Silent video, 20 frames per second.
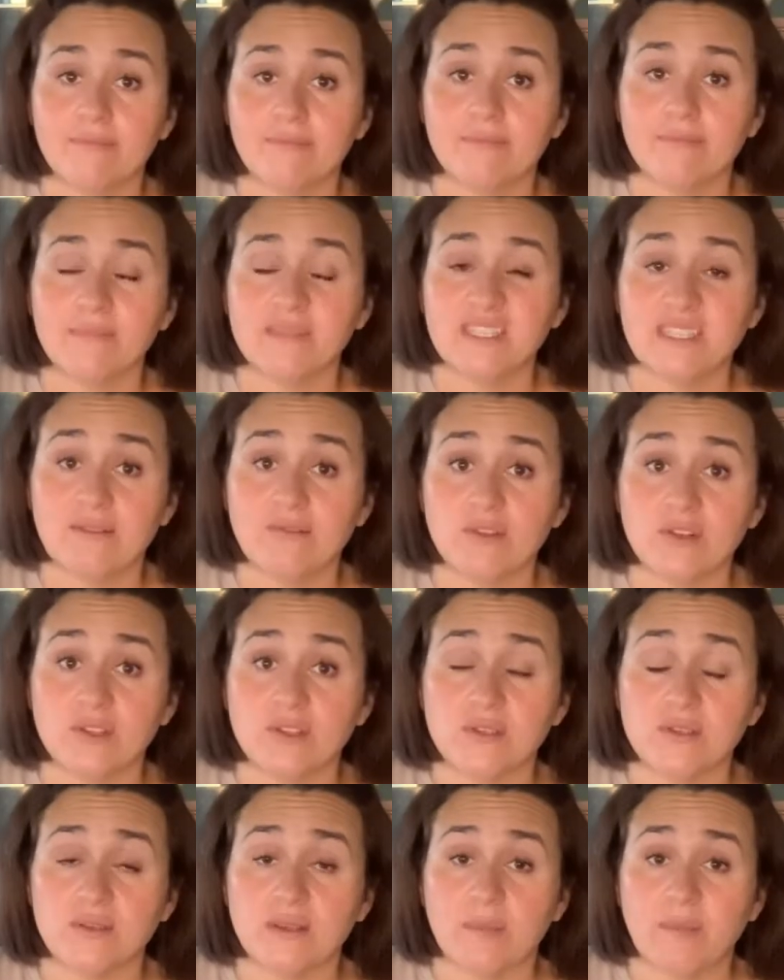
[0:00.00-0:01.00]
Still
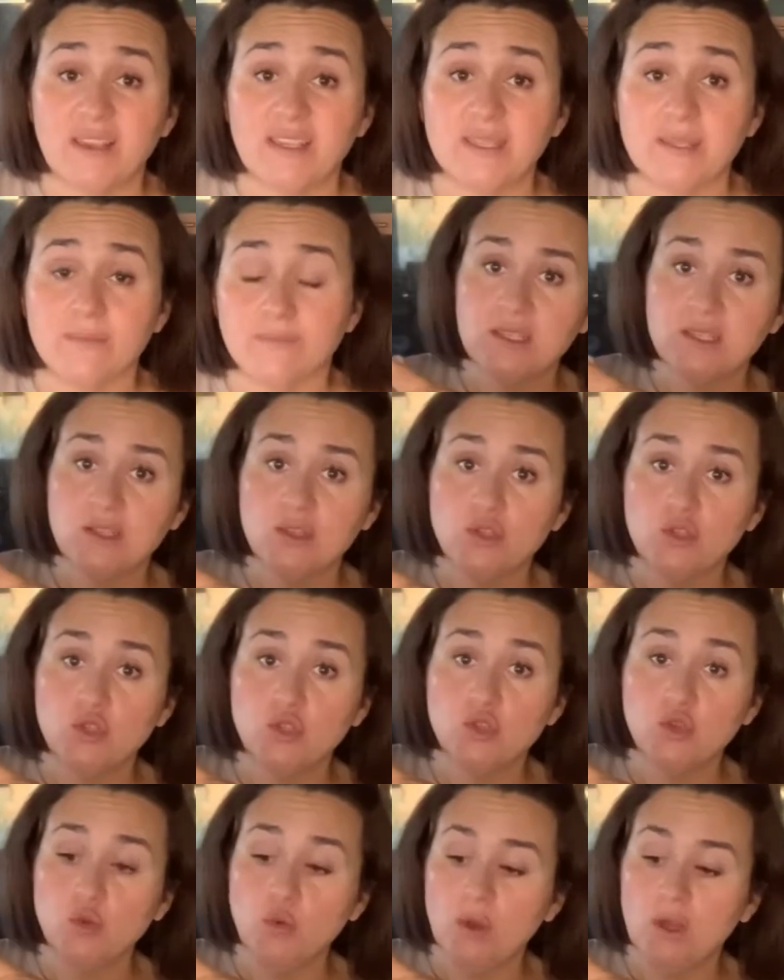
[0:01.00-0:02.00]
looks a mess.
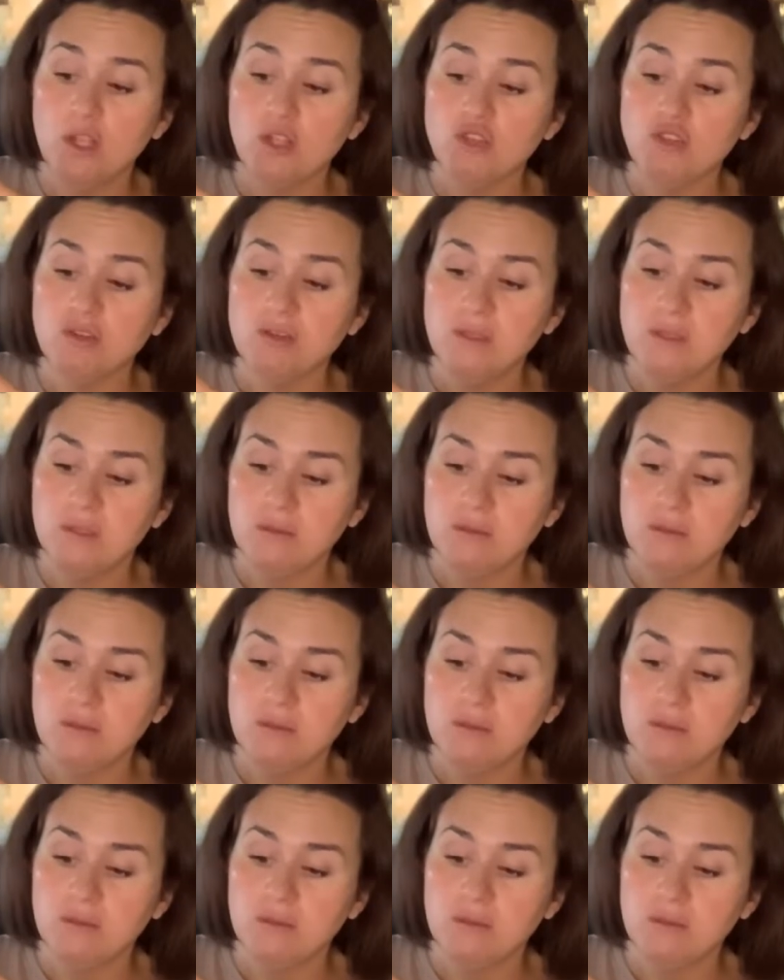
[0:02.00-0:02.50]
200